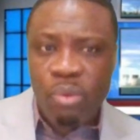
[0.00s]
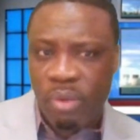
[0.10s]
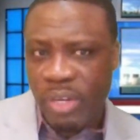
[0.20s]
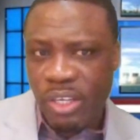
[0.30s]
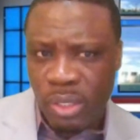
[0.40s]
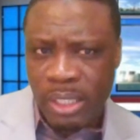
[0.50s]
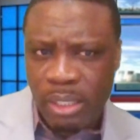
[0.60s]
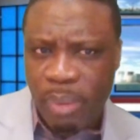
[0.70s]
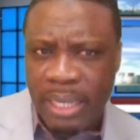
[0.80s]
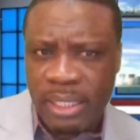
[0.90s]
with the Unity
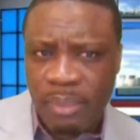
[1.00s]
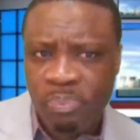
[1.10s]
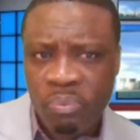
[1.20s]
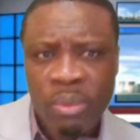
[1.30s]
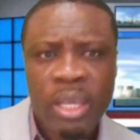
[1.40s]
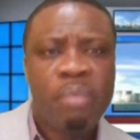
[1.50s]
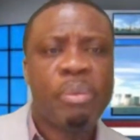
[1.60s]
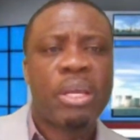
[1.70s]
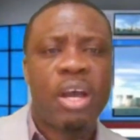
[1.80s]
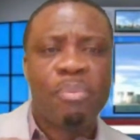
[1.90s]
Party
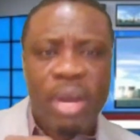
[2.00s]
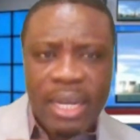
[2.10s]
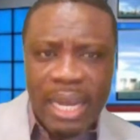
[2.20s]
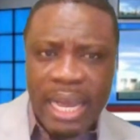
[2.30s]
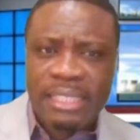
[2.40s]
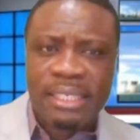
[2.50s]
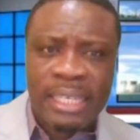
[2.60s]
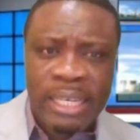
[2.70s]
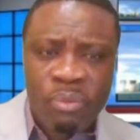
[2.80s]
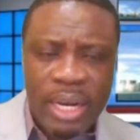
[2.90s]
because Bwaka has a
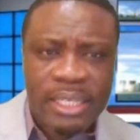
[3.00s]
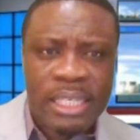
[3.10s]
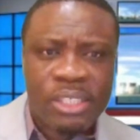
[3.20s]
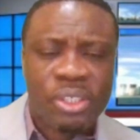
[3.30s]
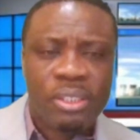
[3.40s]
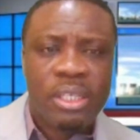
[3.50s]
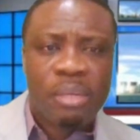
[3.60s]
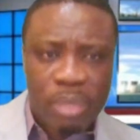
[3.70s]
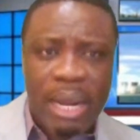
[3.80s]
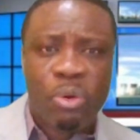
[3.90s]
name recognition,
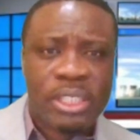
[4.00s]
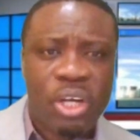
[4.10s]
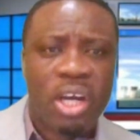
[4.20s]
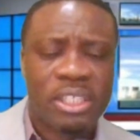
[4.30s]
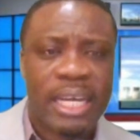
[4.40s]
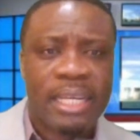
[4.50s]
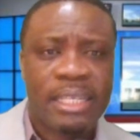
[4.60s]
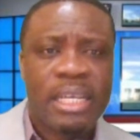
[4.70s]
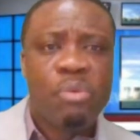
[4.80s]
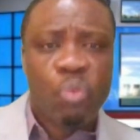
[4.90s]
but I will touch that,
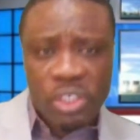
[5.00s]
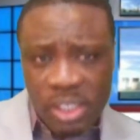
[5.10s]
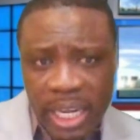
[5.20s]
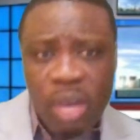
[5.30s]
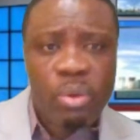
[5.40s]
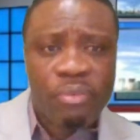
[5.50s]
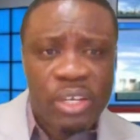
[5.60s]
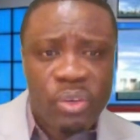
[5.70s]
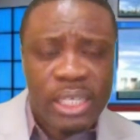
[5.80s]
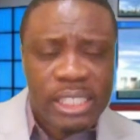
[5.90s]
will stay with
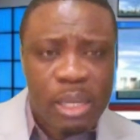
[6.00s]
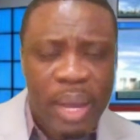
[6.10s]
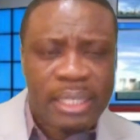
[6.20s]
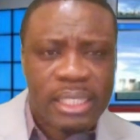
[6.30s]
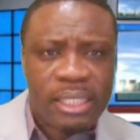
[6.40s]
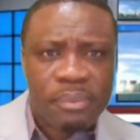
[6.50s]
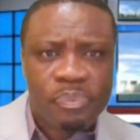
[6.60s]
the Unity Party.